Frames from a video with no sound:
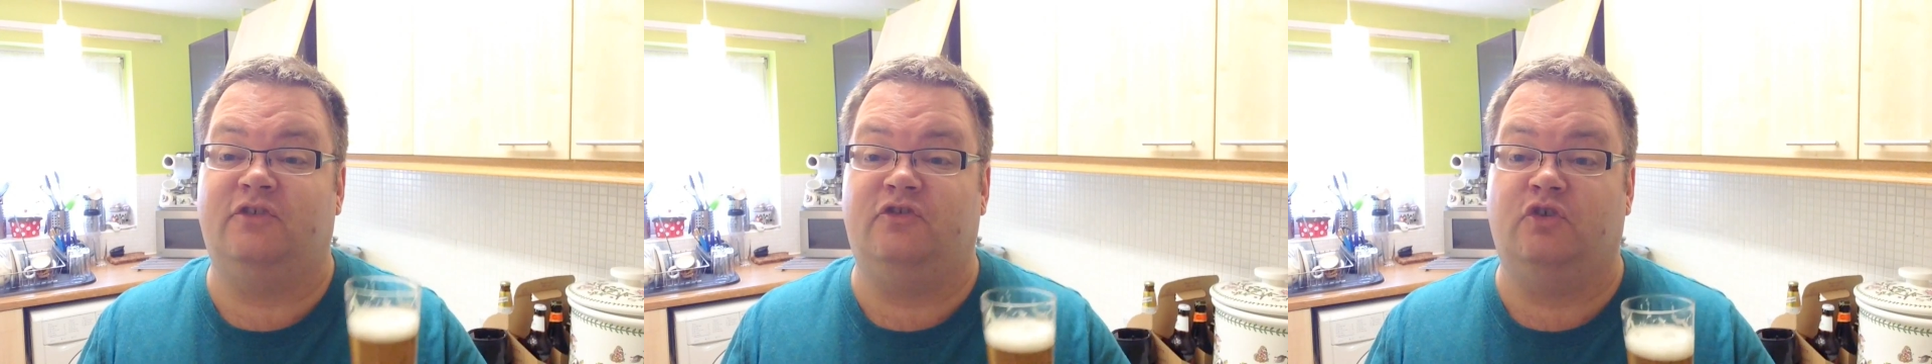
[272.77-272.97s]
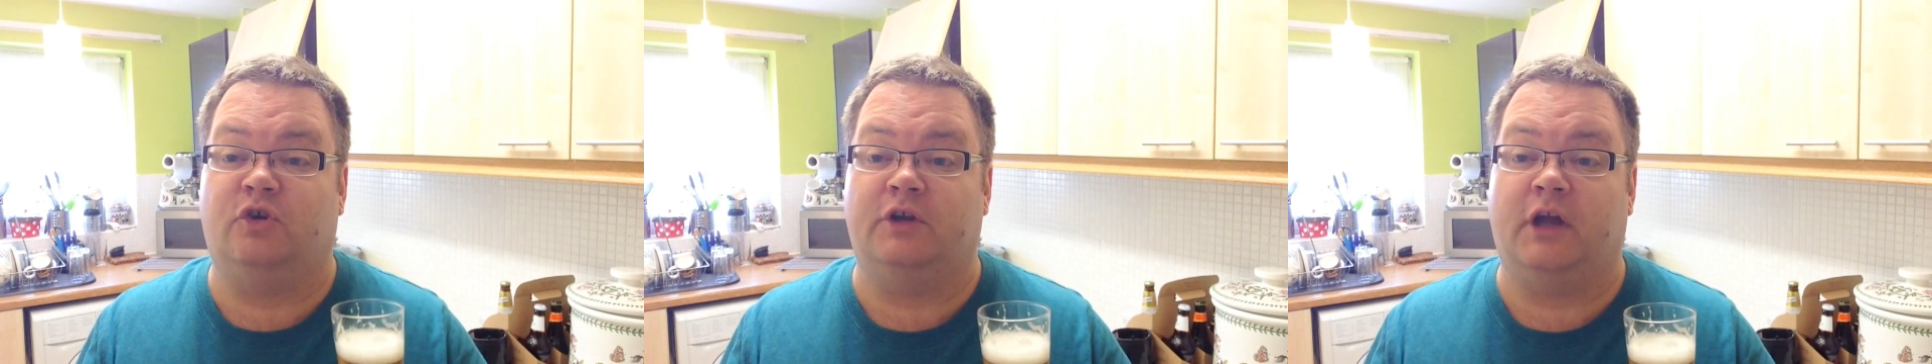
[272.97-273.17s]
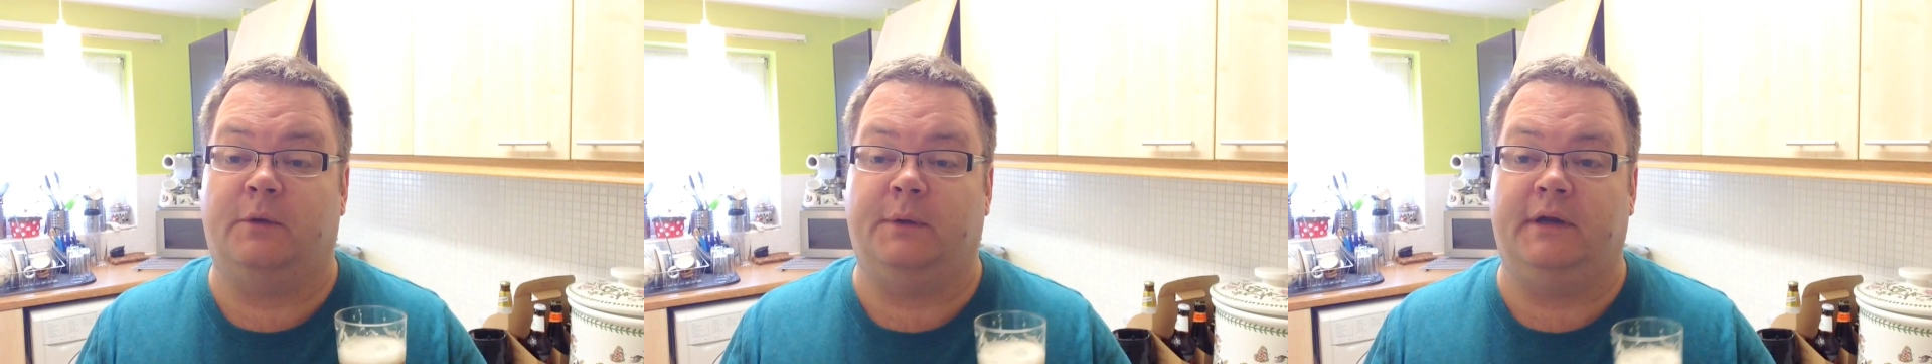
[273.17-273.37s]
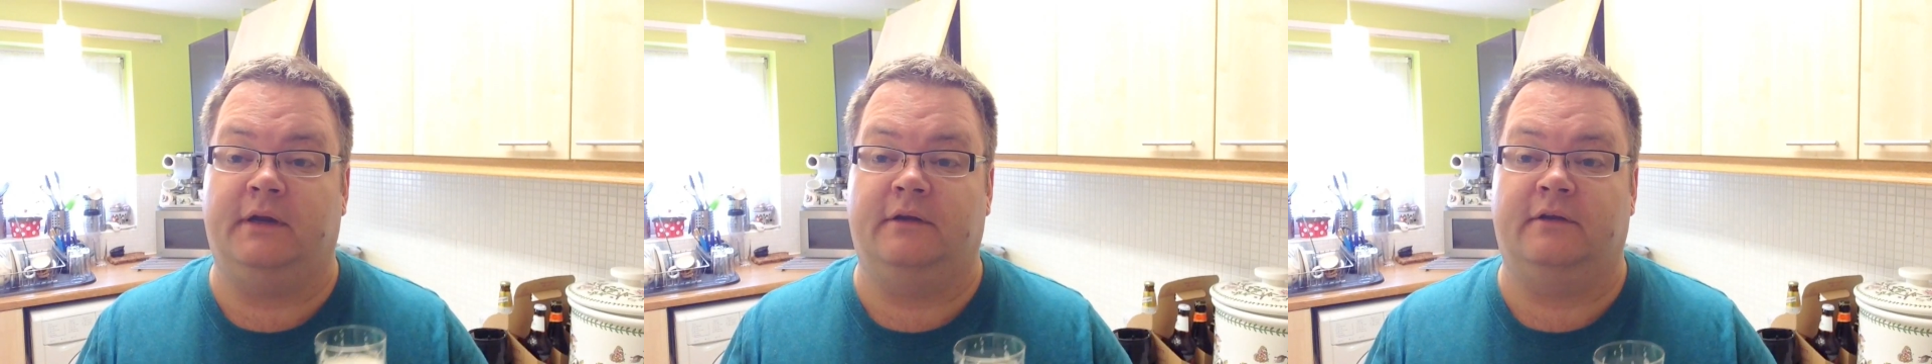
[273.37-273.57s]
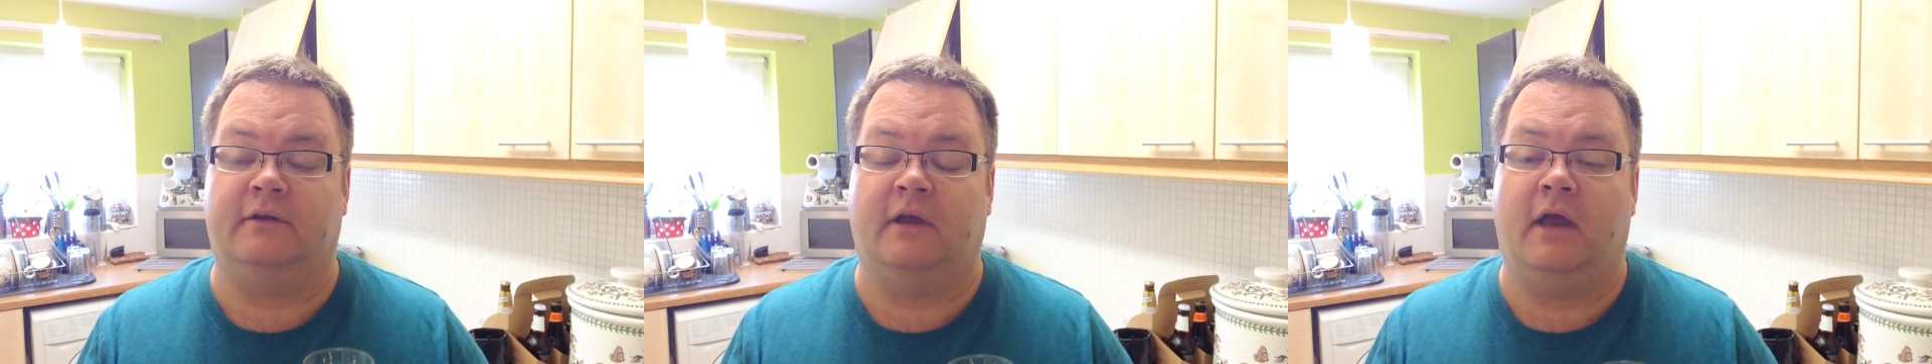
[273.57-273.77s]
John
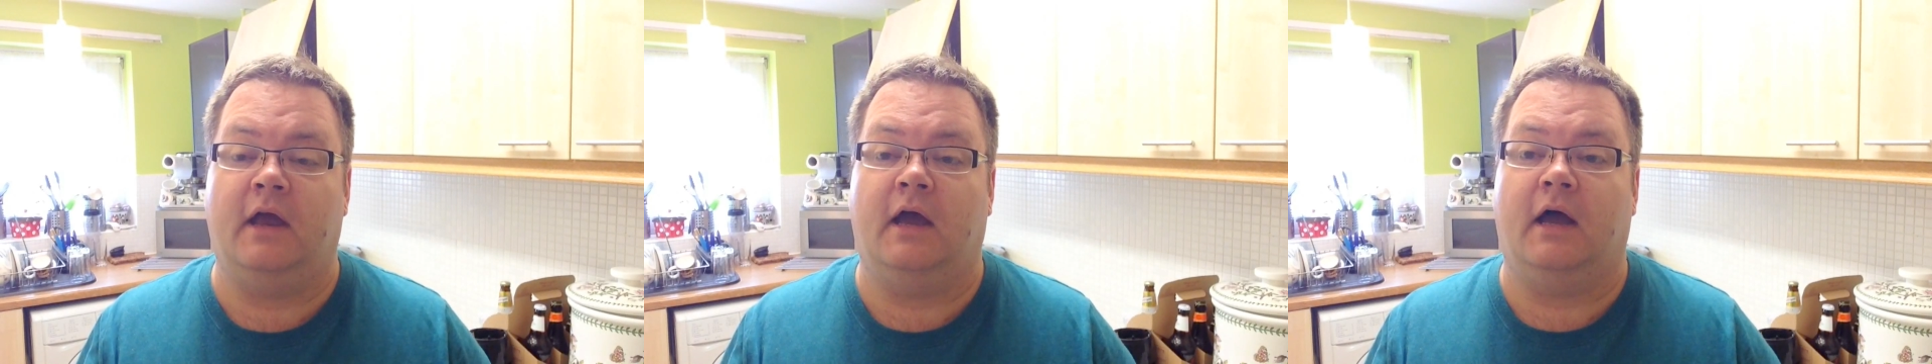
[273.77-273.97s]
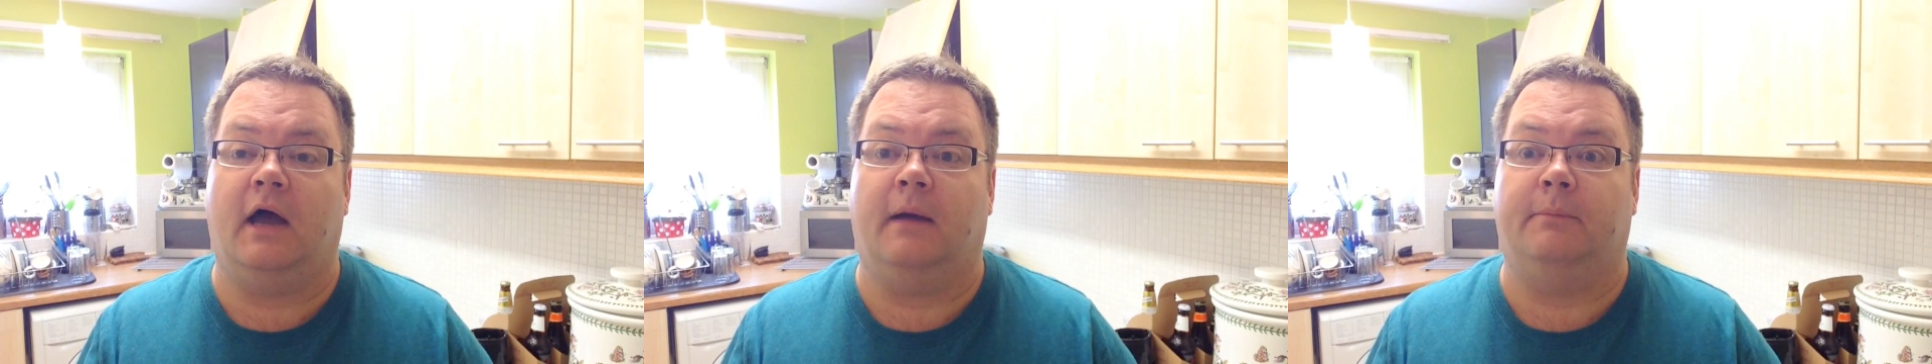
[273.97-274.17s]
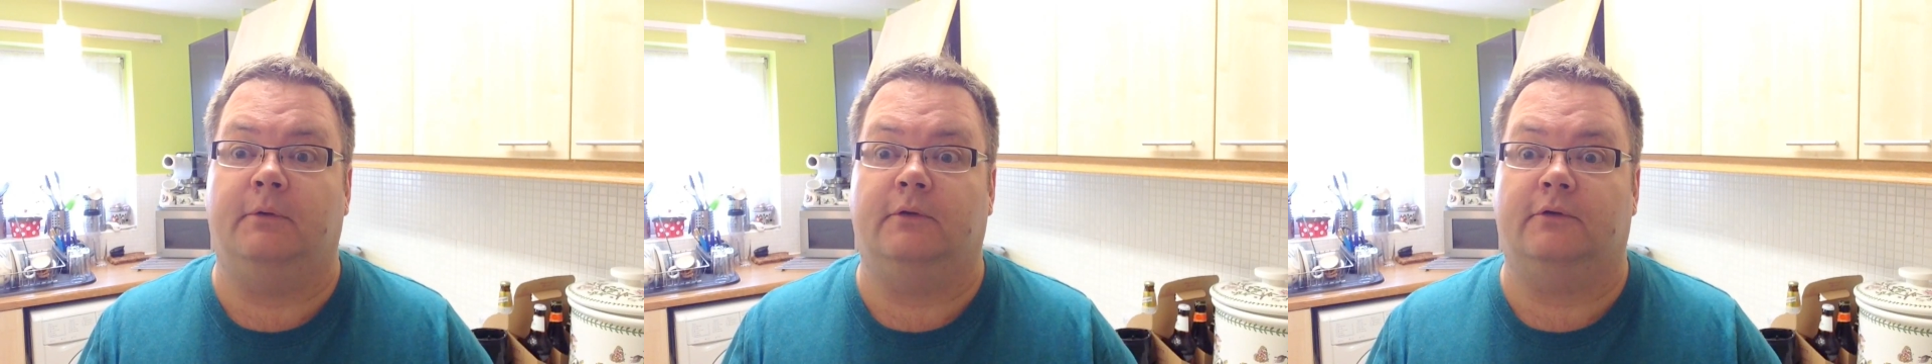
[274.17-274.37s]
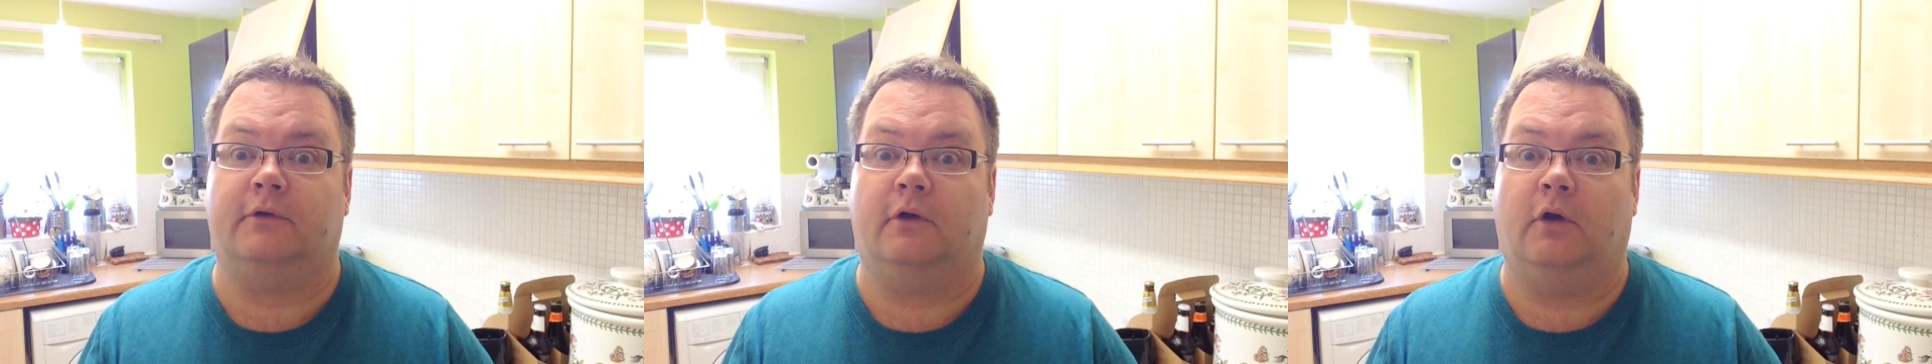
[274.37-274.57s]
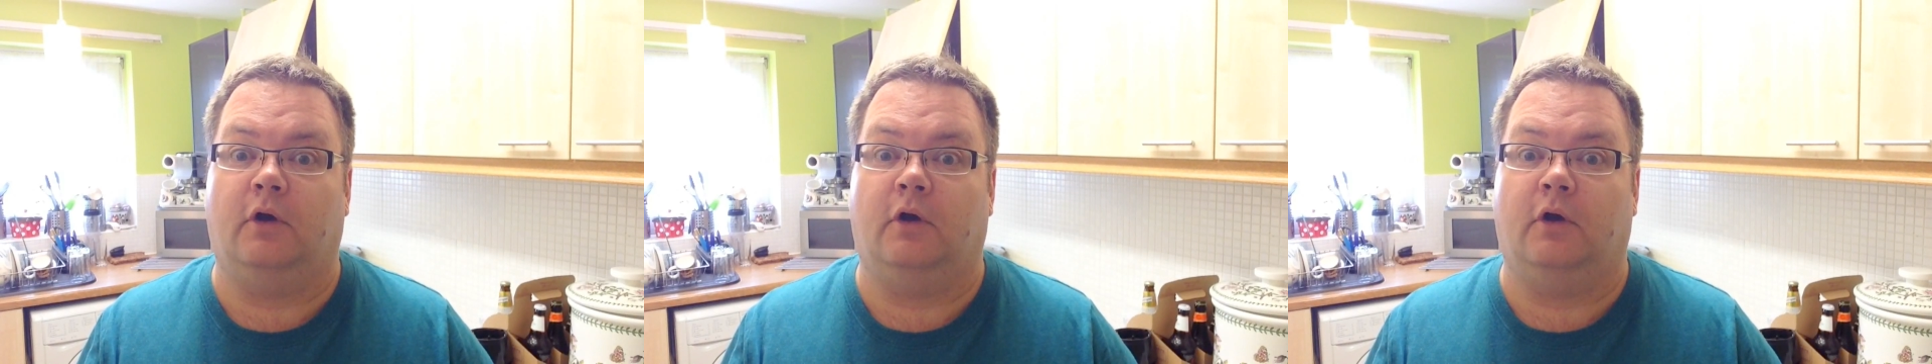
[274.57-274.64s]
Owens up at